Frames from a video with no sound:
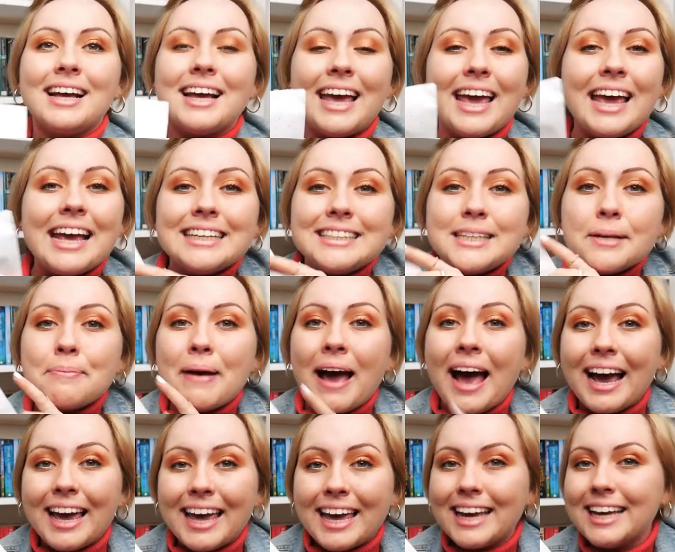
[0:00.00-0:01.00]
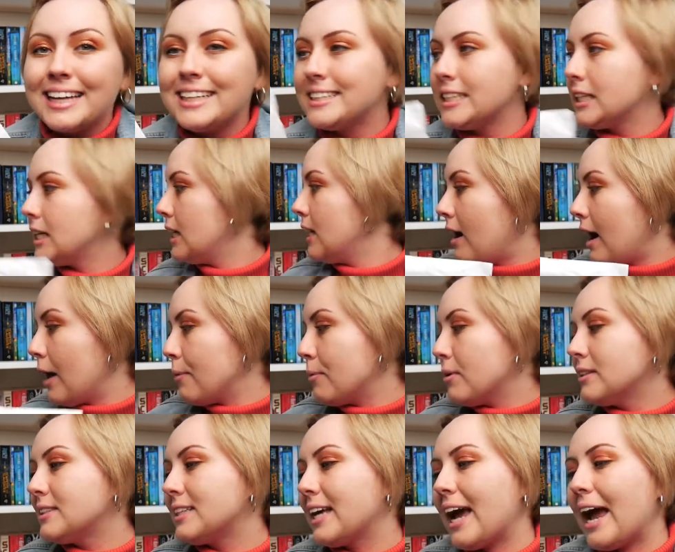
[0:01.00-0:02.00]
here's the package. I
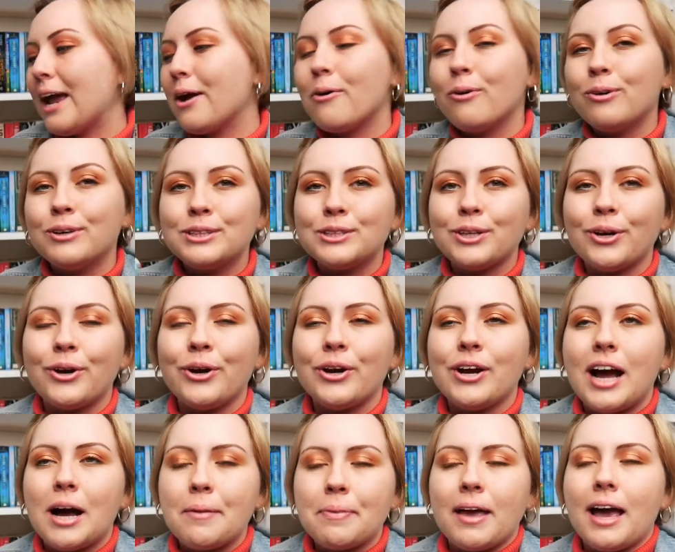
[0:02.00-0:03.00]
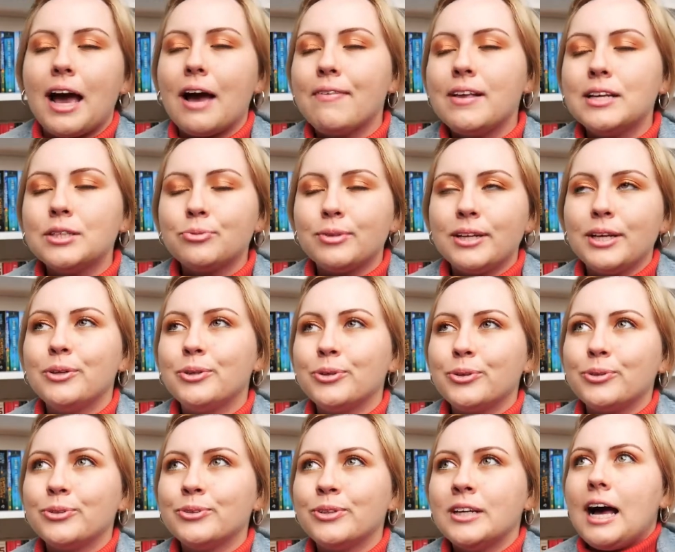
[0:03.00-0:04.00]
will say I also, um, they had this really
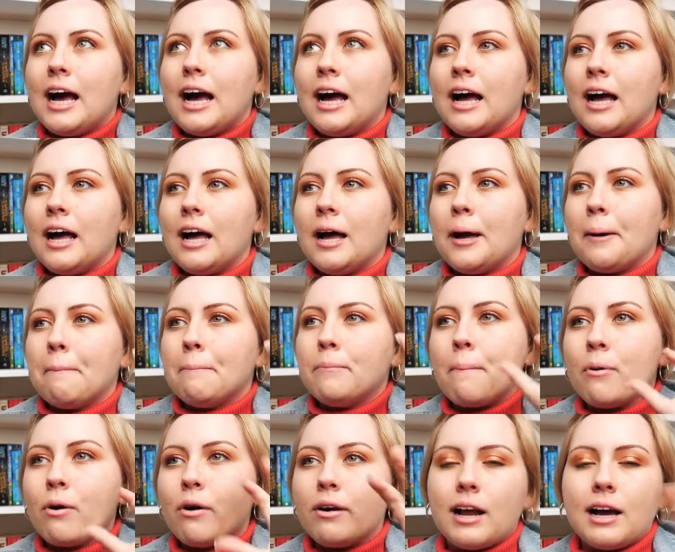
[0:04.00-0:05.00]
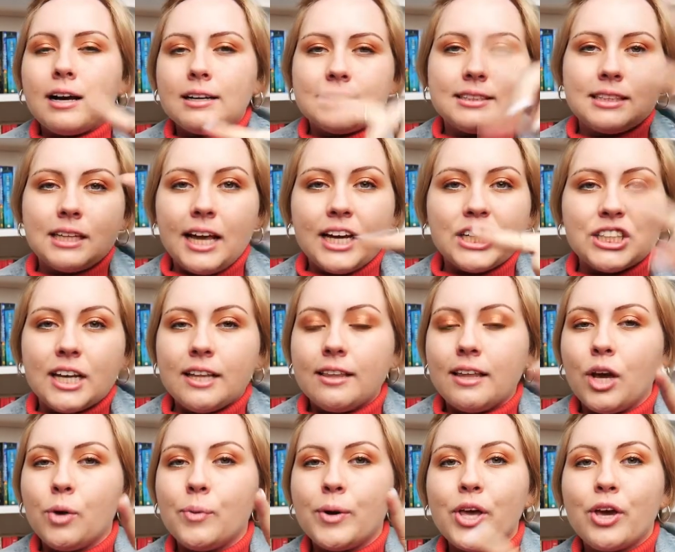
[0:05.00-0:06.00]
cool um, product selection
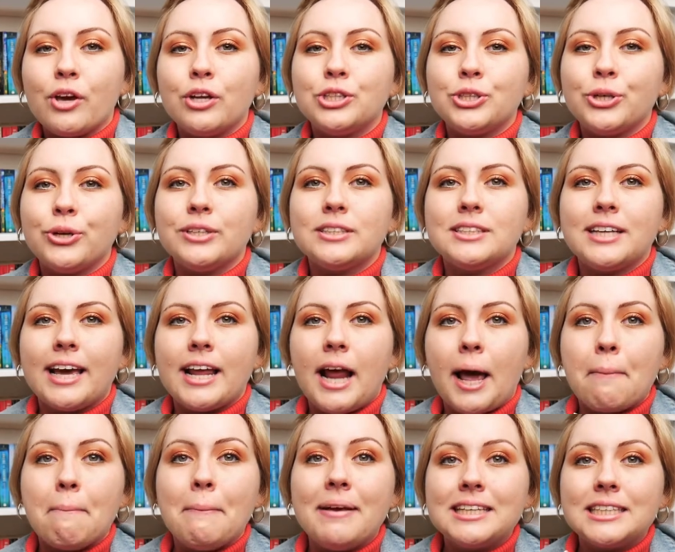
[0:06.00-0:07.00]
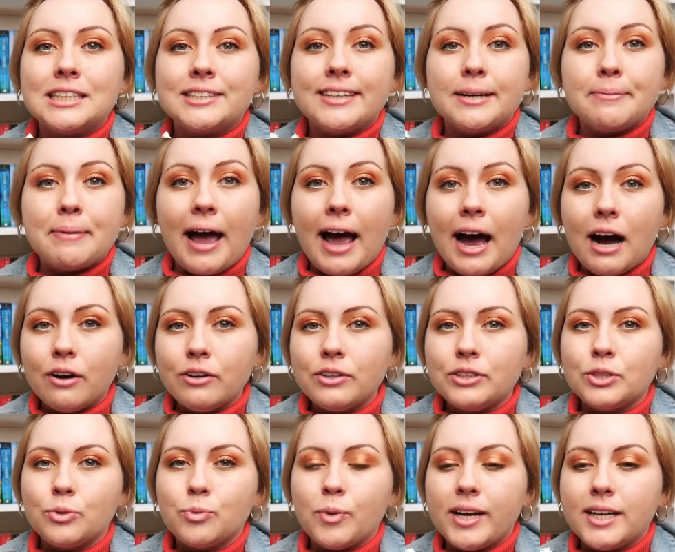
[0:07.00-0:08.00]
thing where you can choose to get a mystery
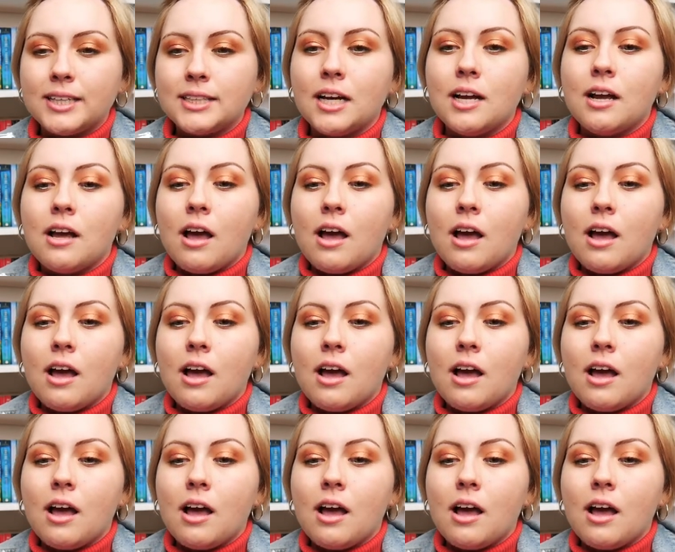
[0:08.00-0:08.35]
pouch, which